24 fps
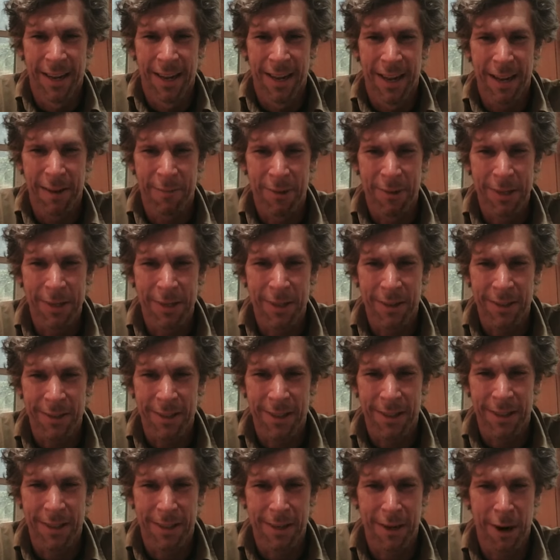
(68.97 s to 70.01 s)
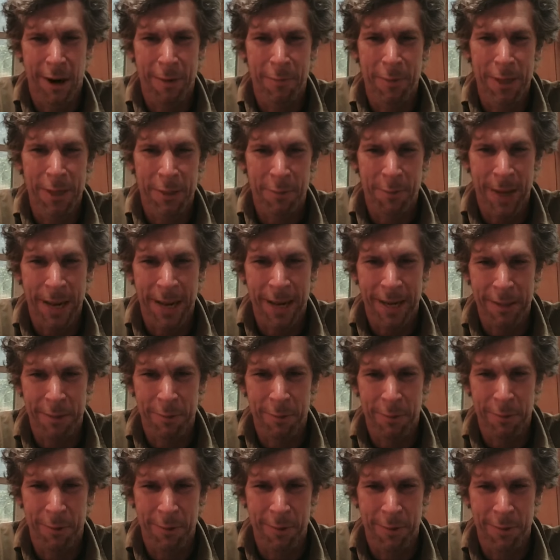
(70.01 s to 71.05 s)
And we took the garbage bags we
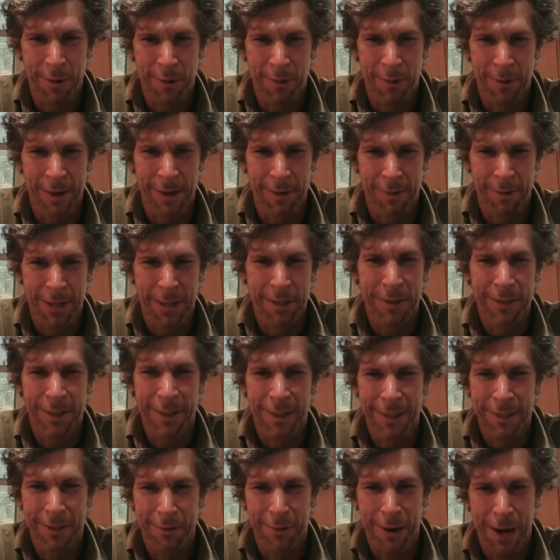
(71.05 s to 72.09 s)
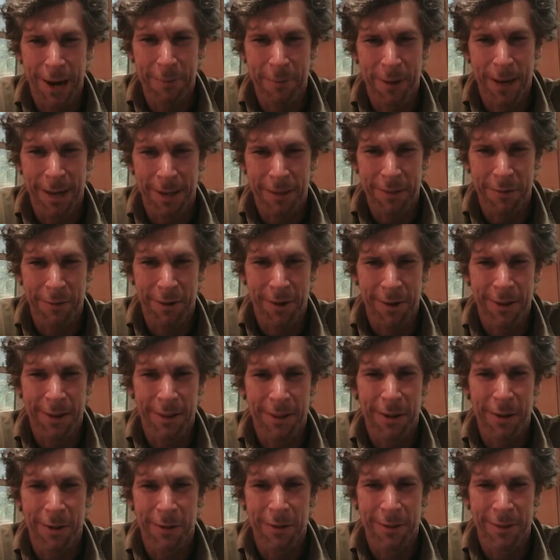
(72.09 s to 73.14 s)
were throwing, we're using as dry bags for our
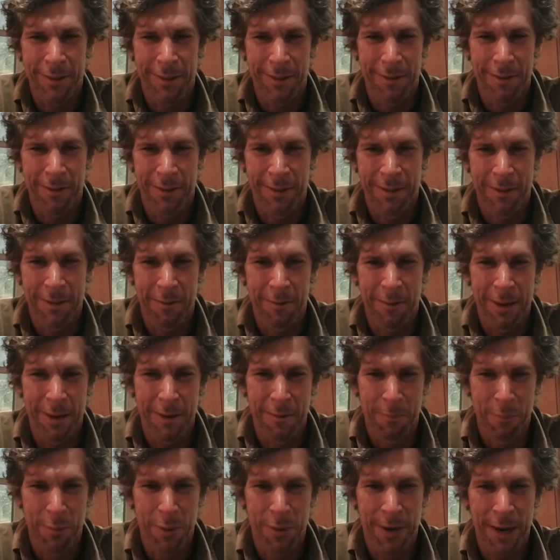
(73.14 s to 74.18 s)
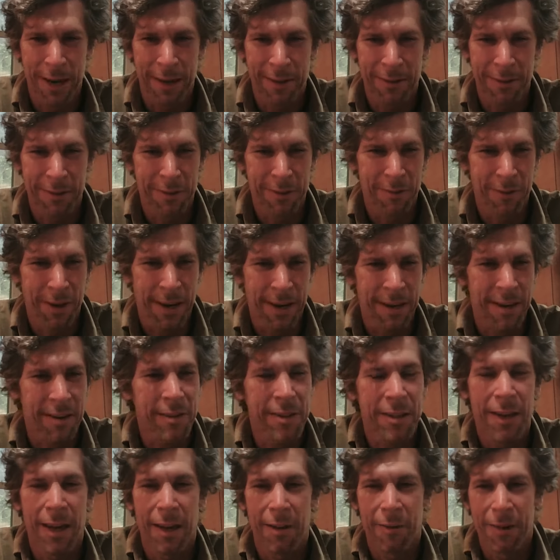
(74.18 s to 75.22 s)
clothes, and we put out those fires.
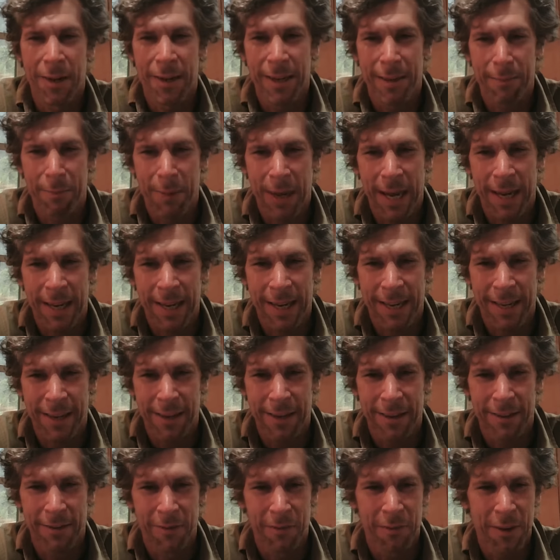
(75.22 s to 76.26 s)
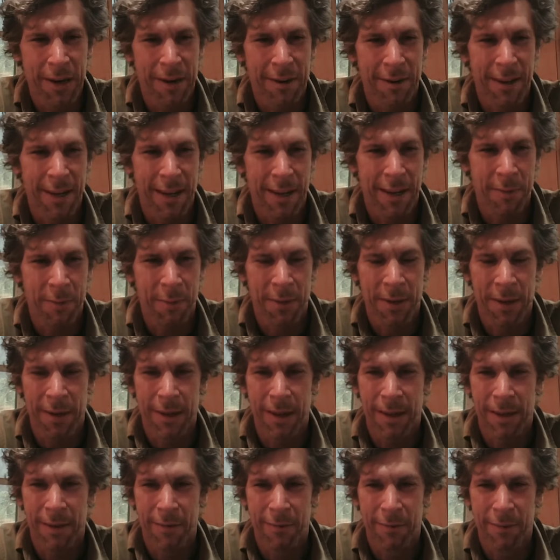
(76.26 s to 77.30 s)
And I went back into fire camp, and
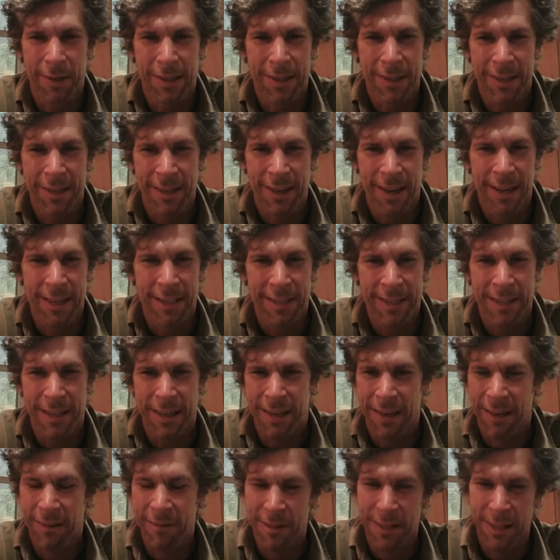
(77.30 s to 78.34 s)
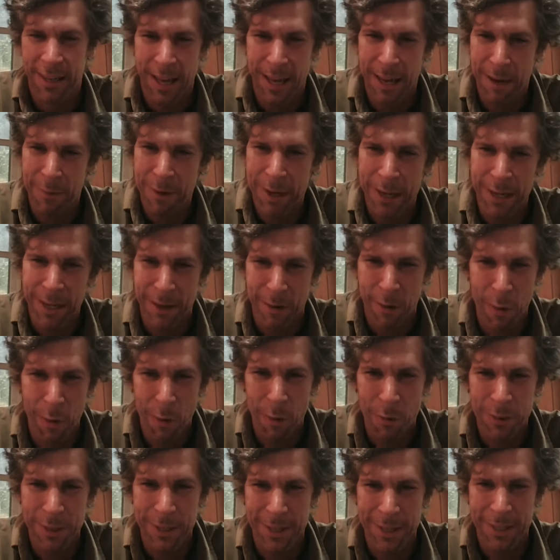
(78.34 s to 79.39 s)
I went to the IC, and I was like, "Hey, we can
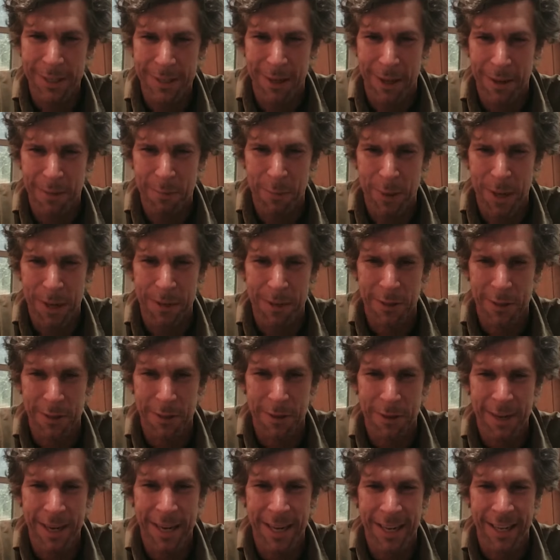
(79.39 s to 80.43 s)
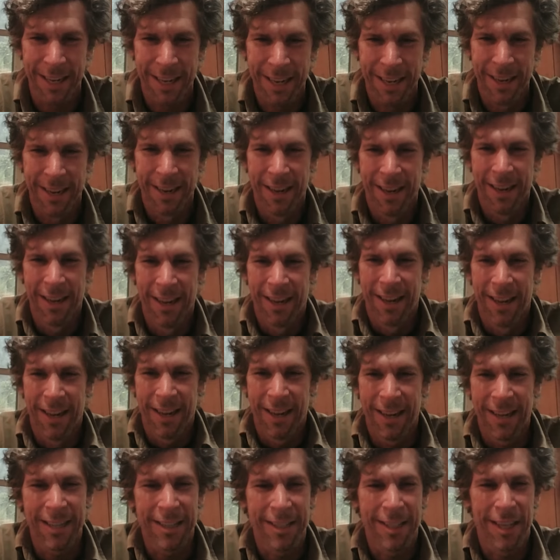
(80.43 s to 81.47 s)
hold this on Butler Creek."
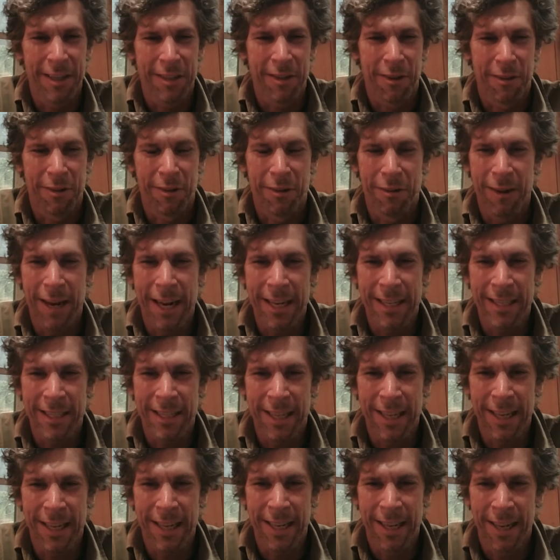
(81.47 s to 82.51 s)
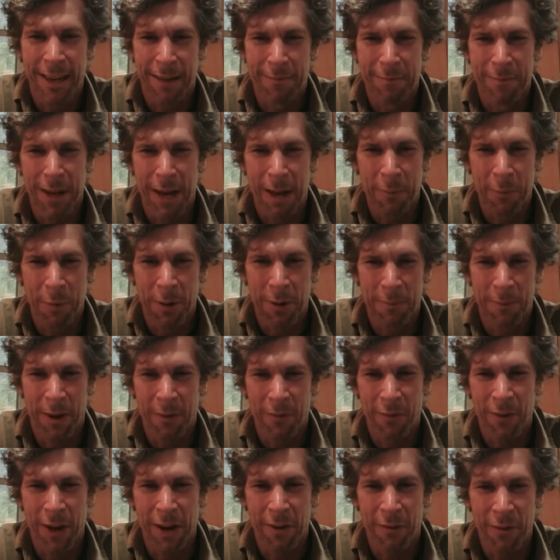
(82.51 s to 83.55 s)
And he said, You're crazy. I'm not putting my
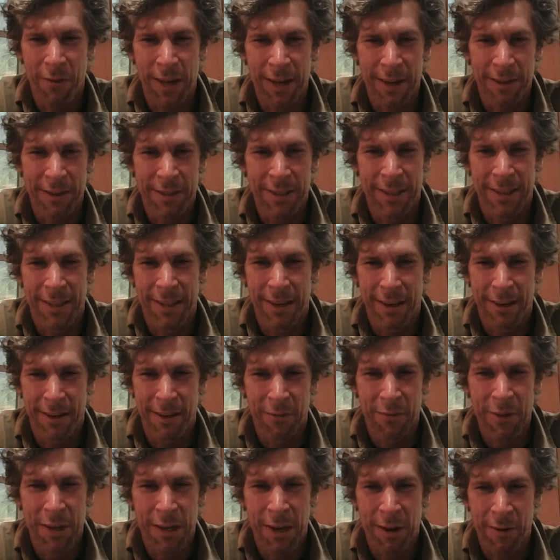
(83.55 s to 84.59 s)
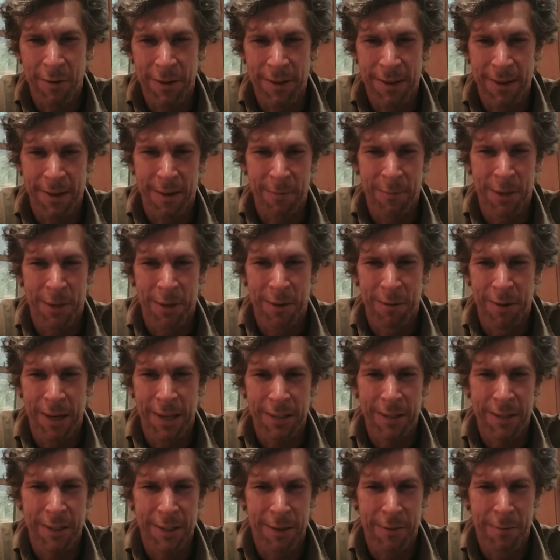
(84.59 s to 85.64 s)
firefighters in there. And if you go in there, I'm going to
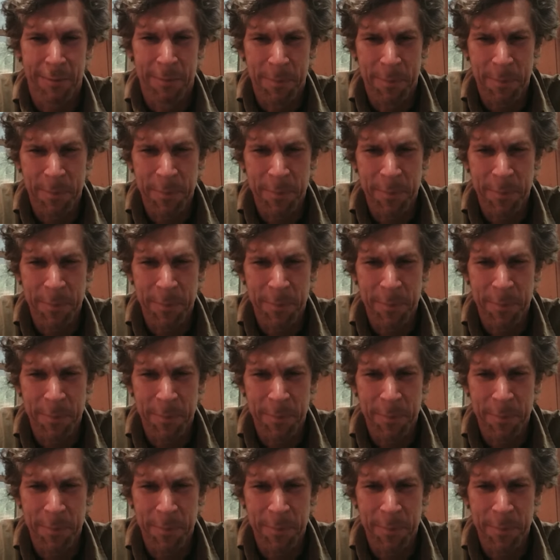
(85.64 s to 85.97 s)
arrest you.